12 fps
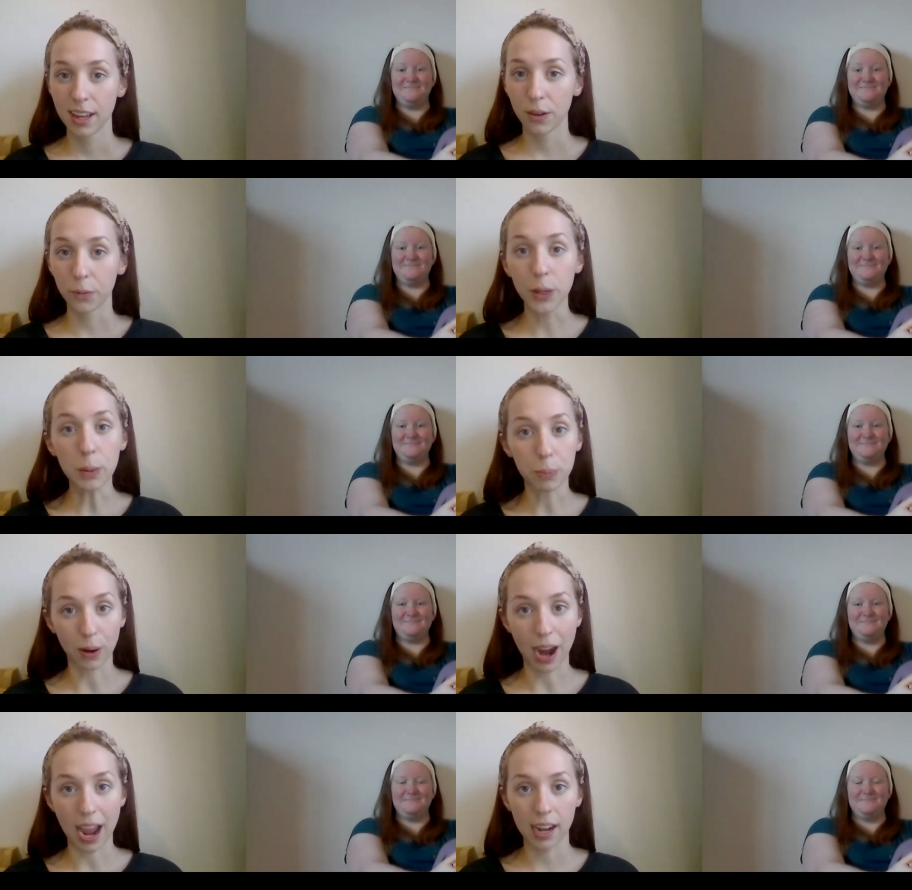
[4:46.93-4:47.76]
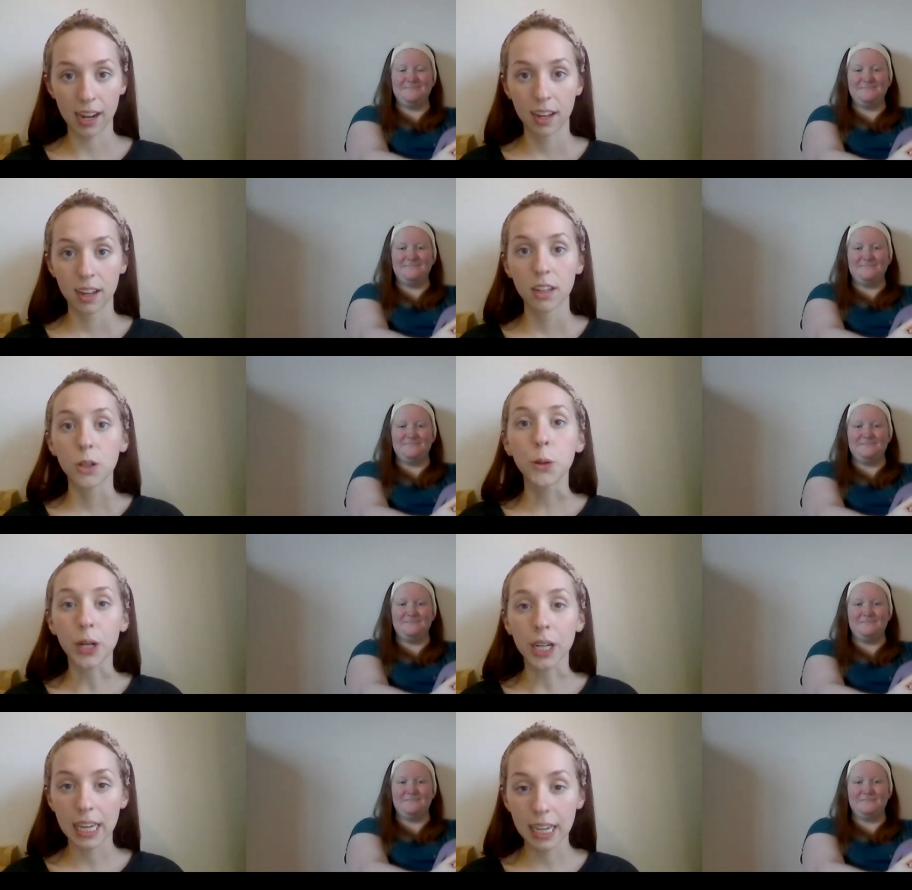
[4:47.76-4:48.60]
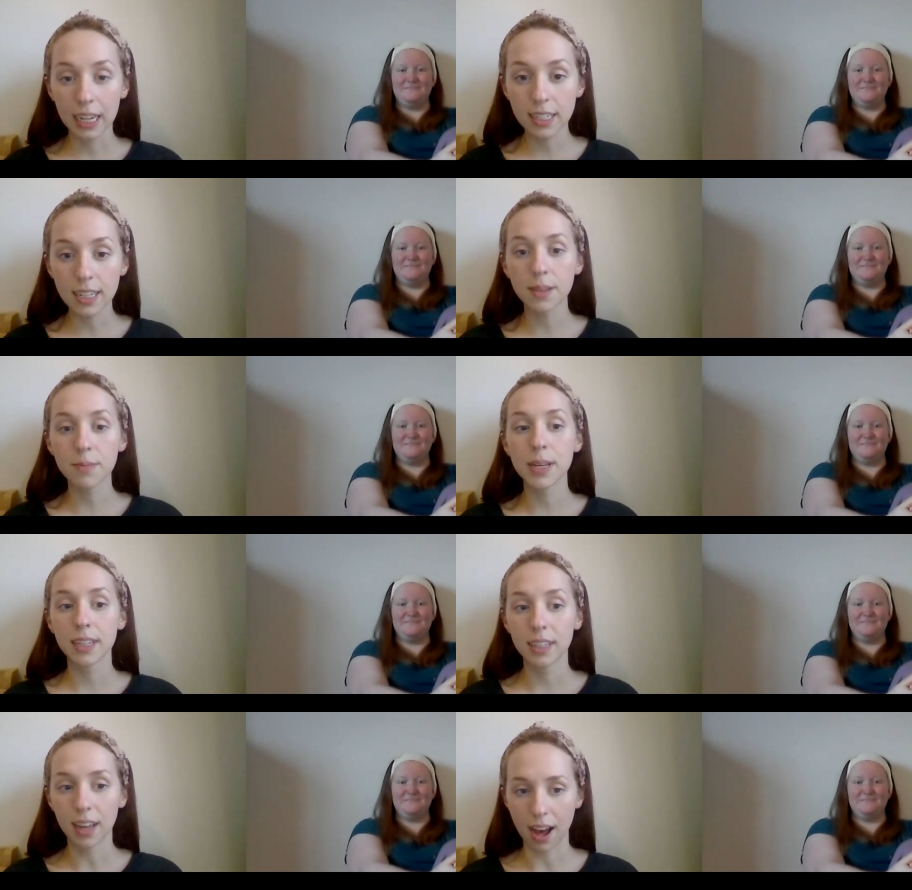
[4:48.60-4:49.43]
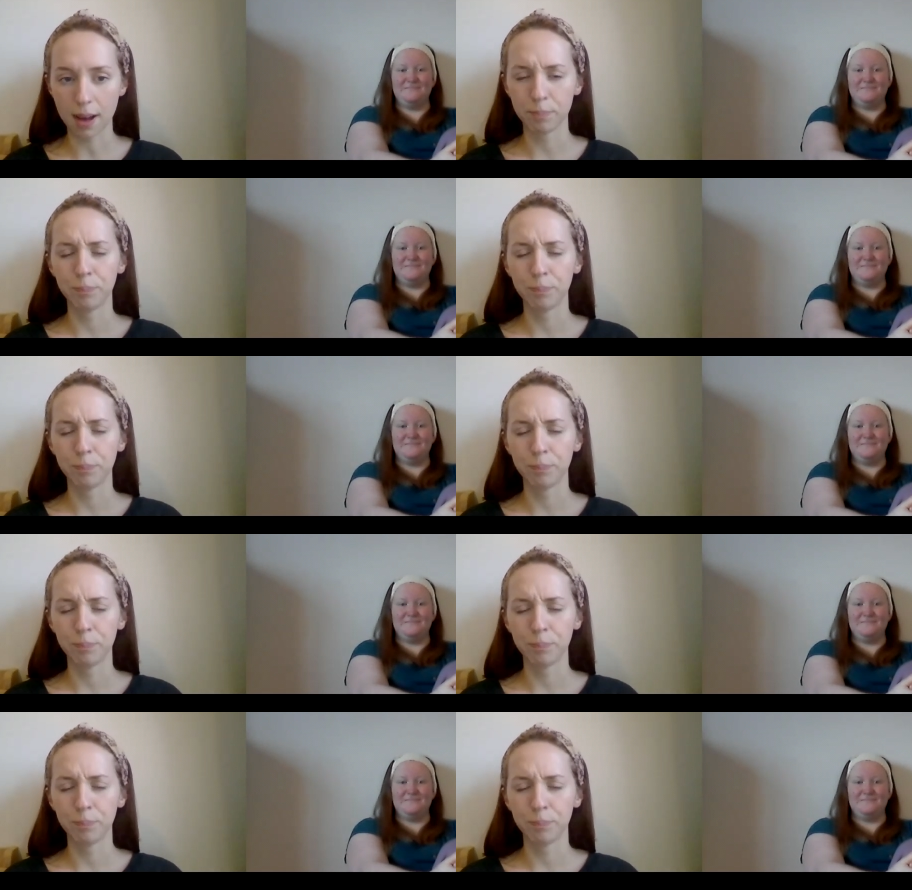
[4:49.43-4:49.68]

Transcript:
Speaker 1: we pray, Your kingdom come.